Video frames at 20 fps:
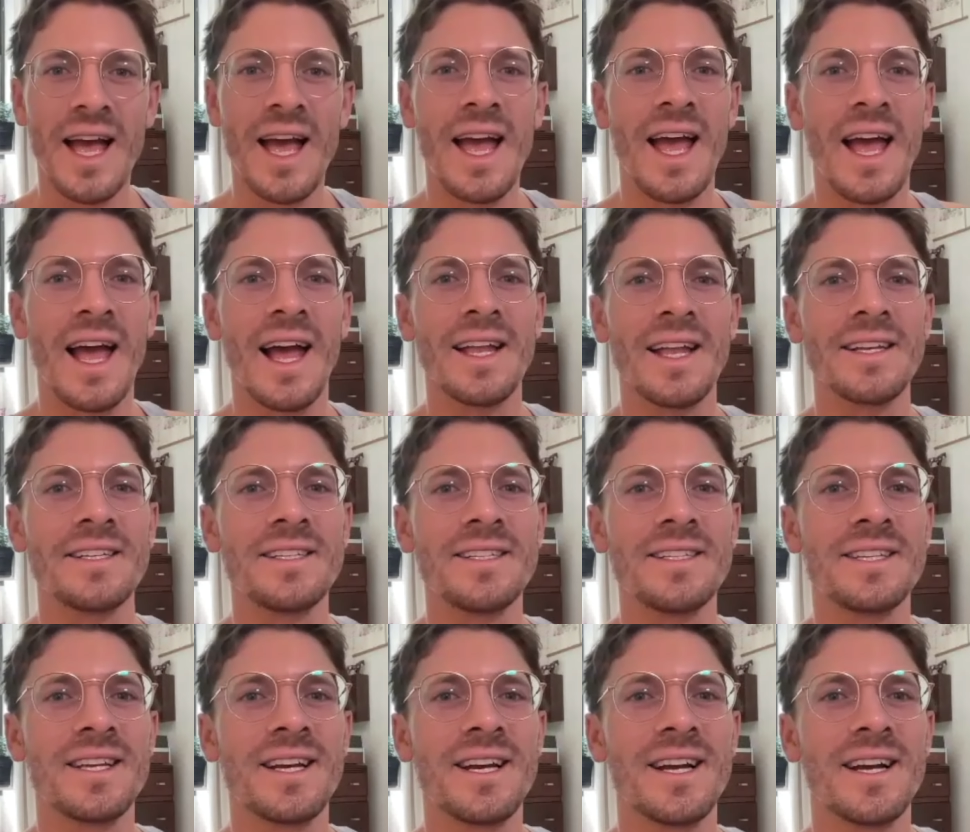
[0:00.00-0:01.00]
And
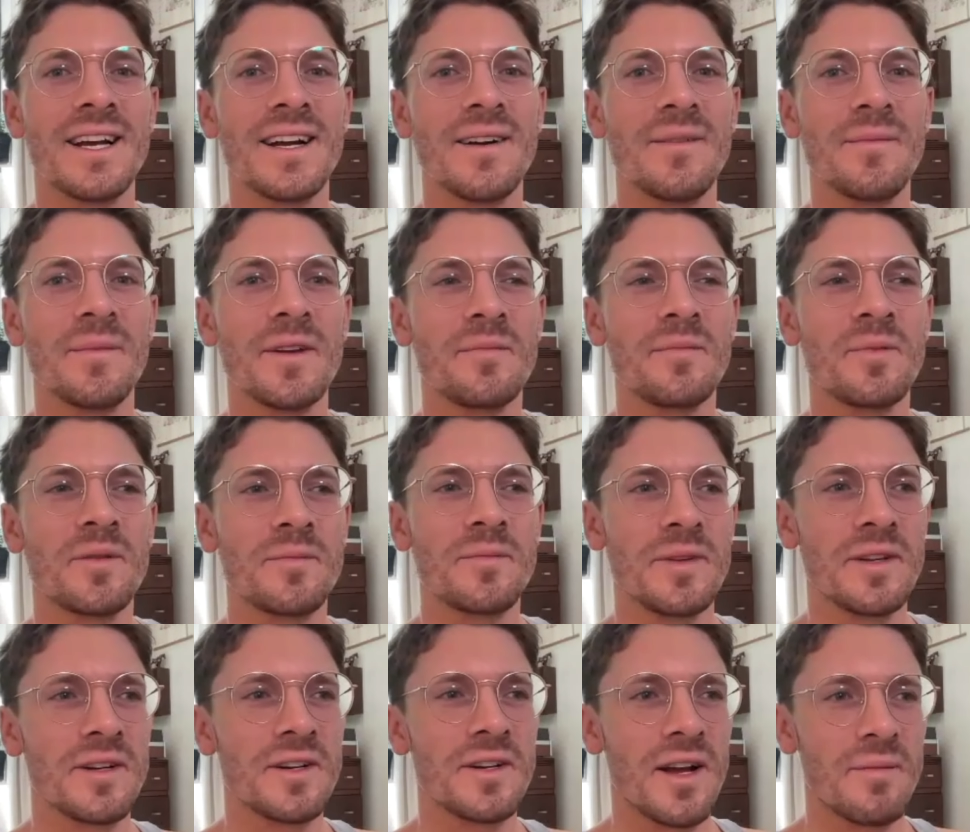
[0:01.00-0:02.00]
it
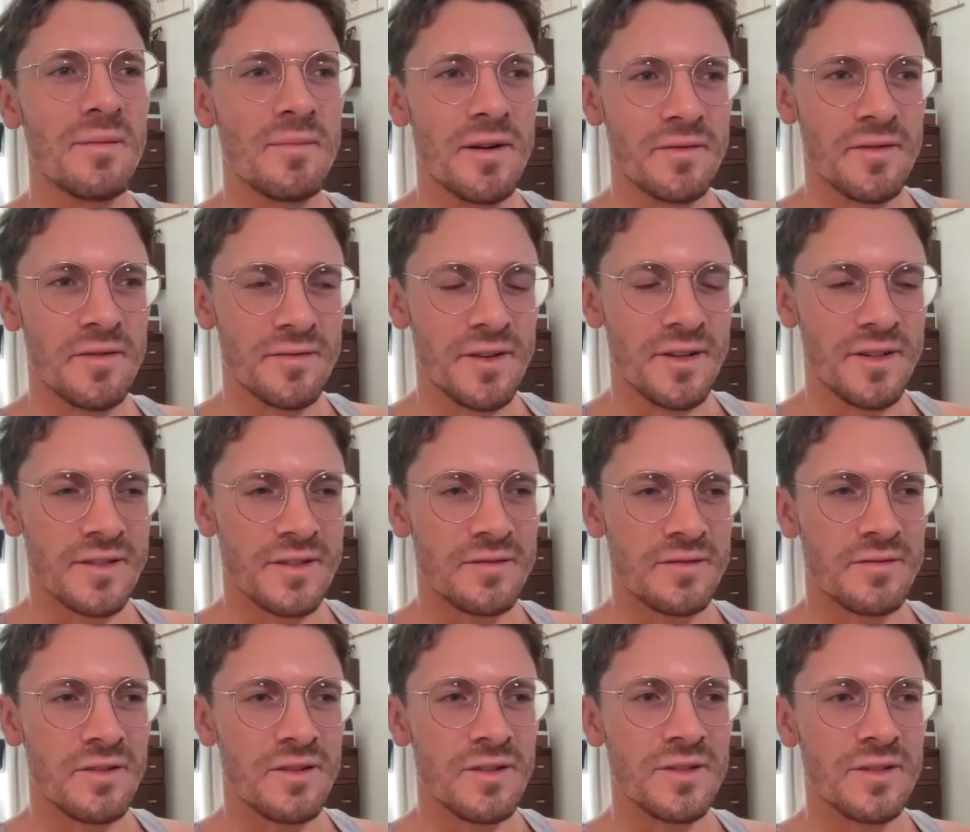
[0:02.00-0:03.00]
premiered at Buffer
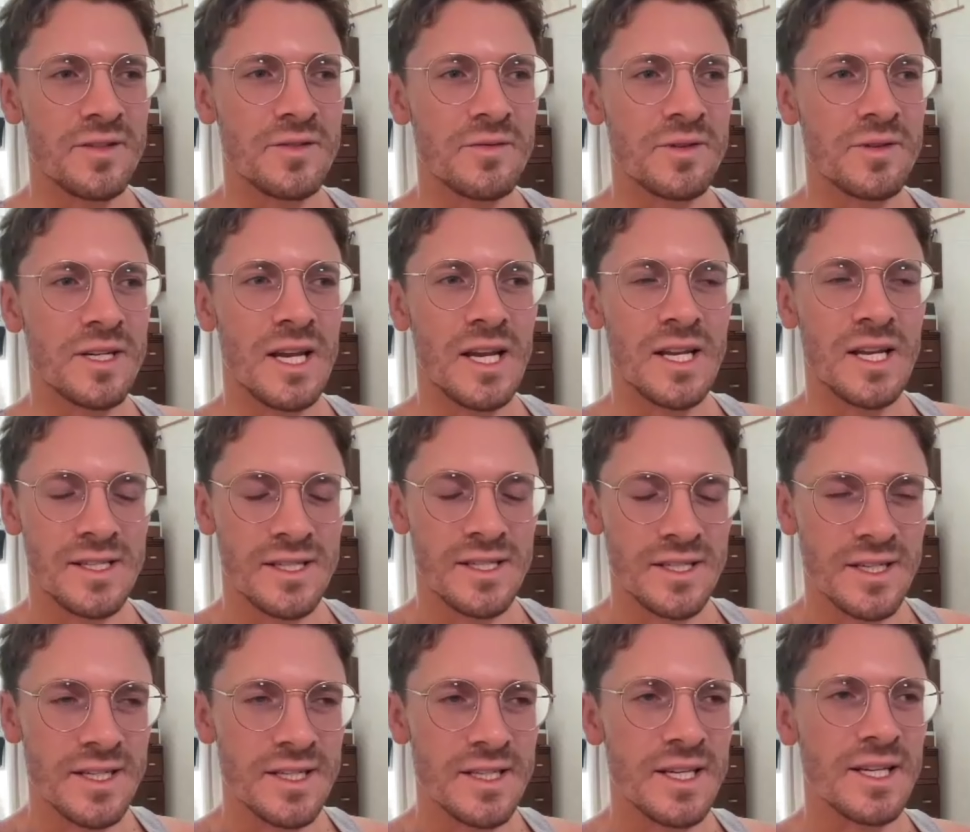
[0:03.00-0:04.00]
Festival in 2018,
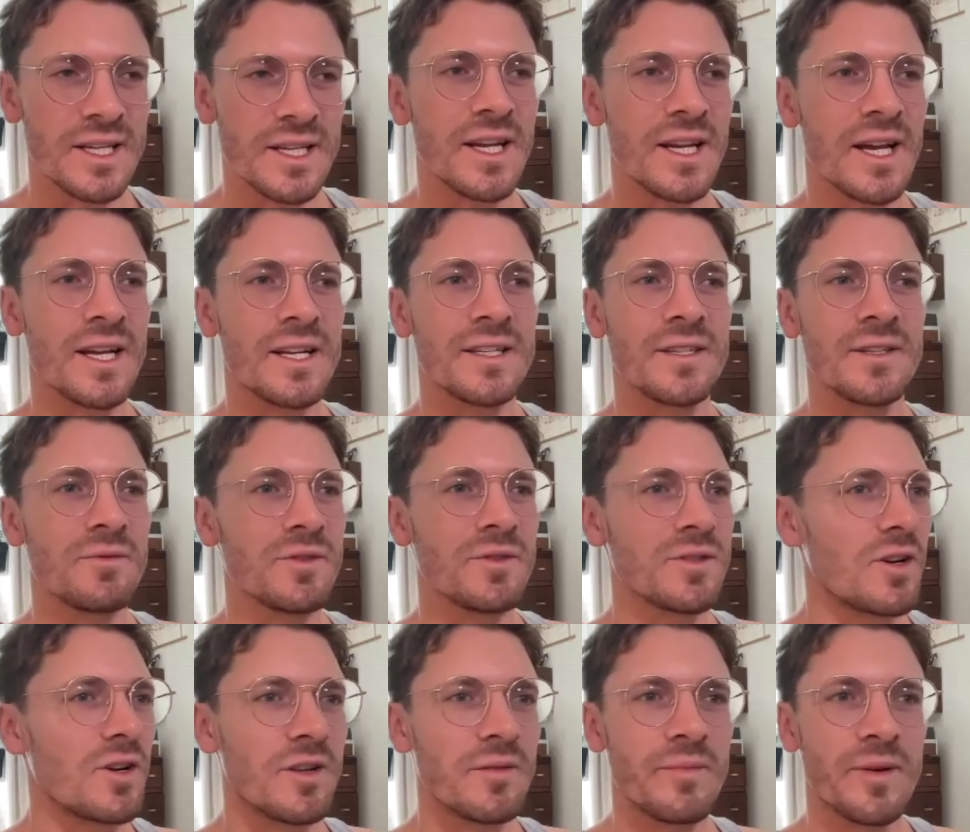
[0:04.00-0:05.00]
I think, and was
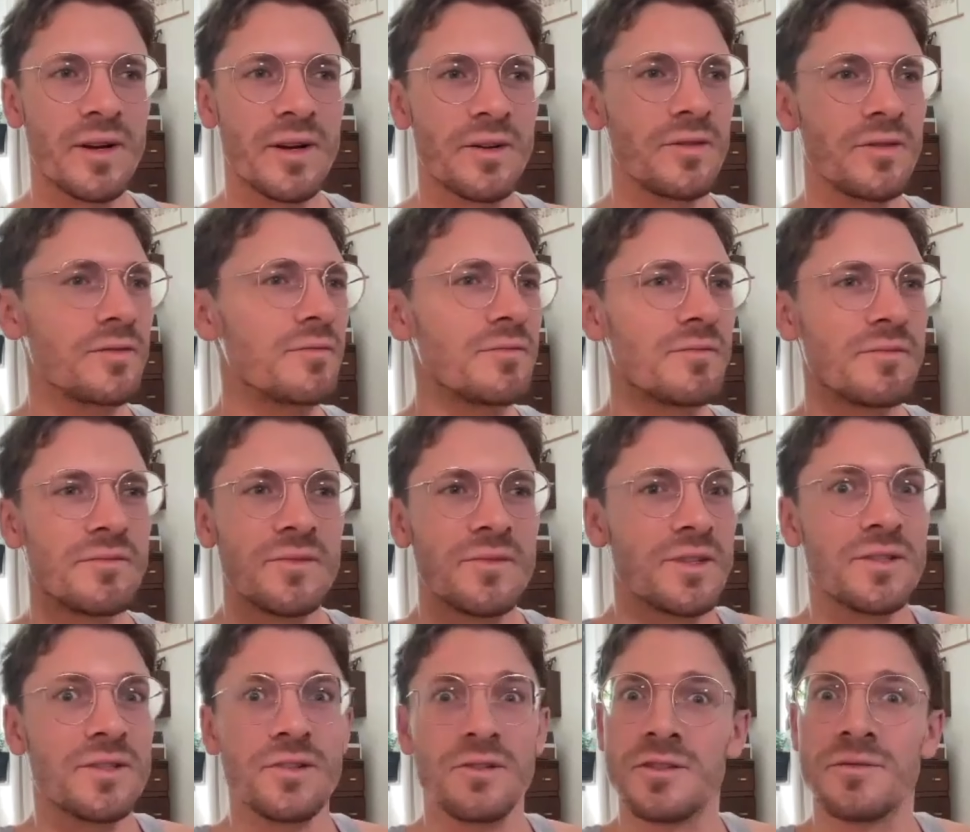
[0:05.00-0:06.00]
all about the
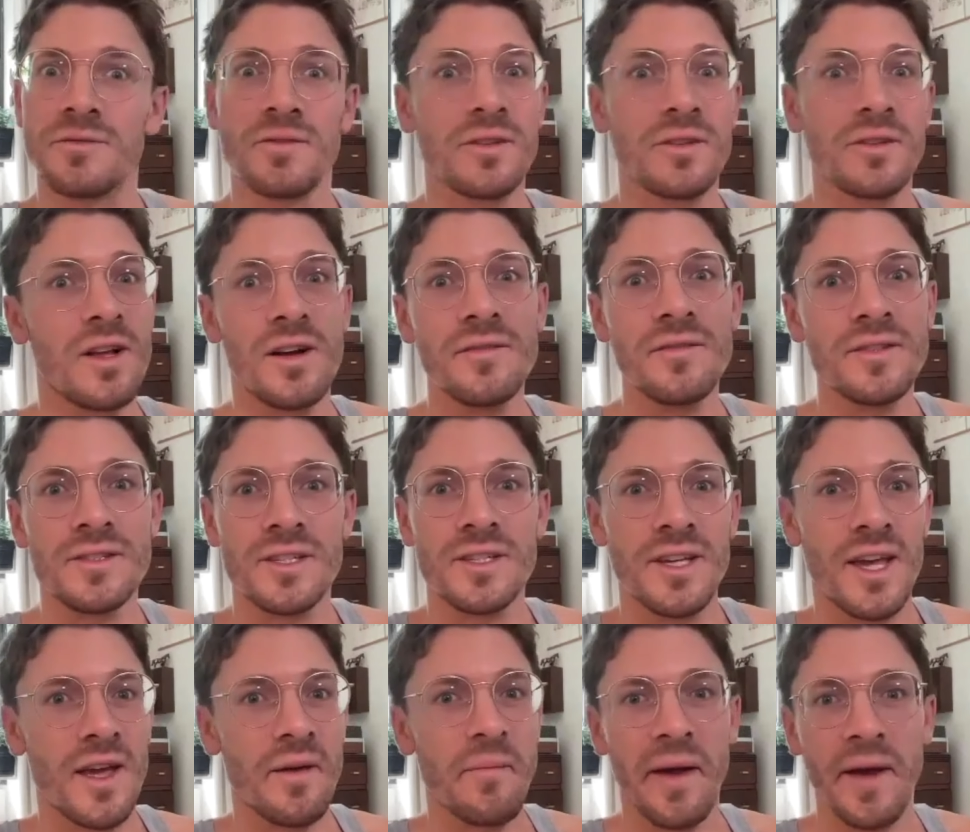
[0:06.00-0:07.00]
search for love as a
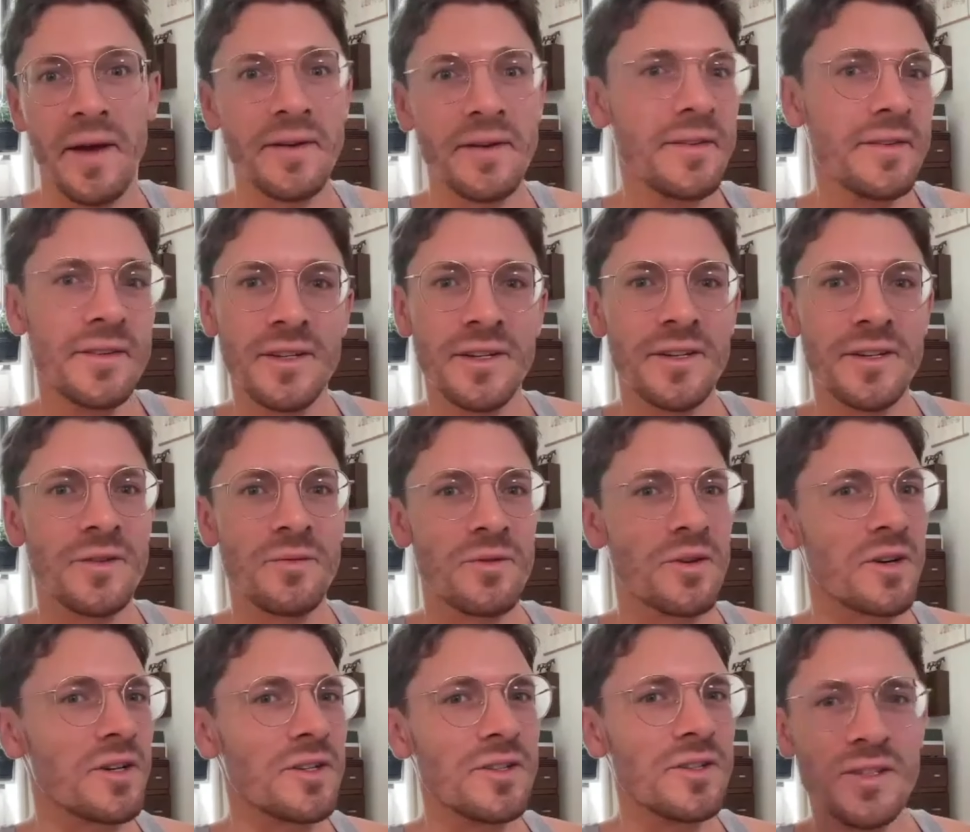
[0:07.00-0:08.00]
gay man in the
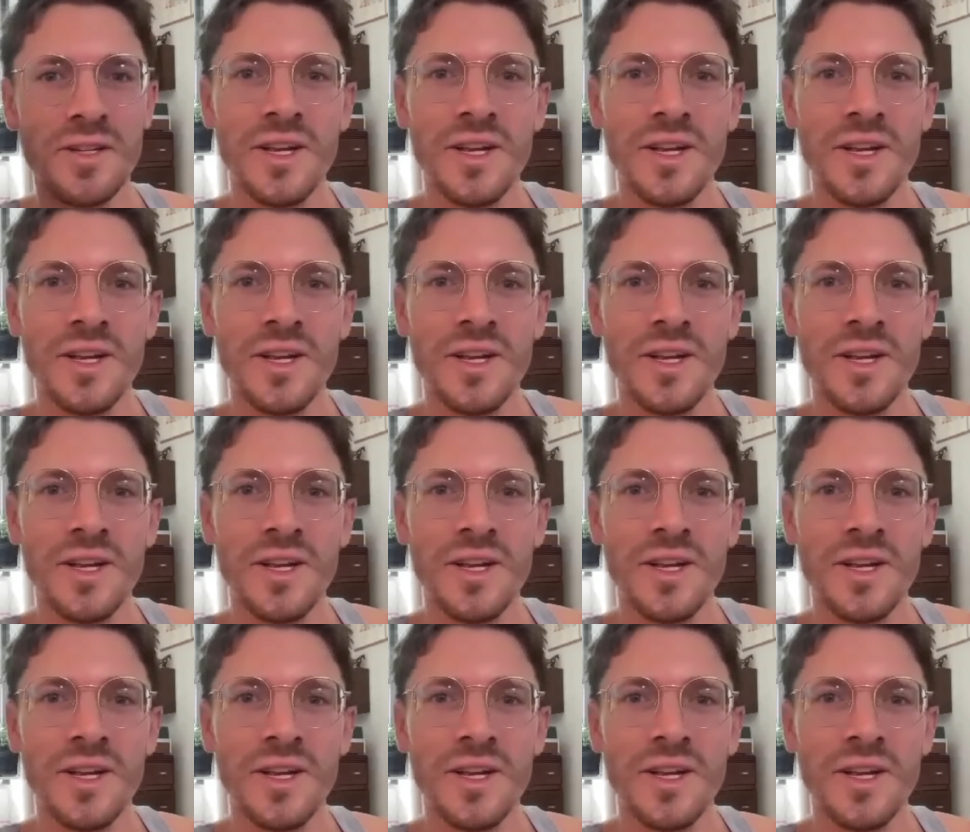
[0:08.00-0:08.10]
world.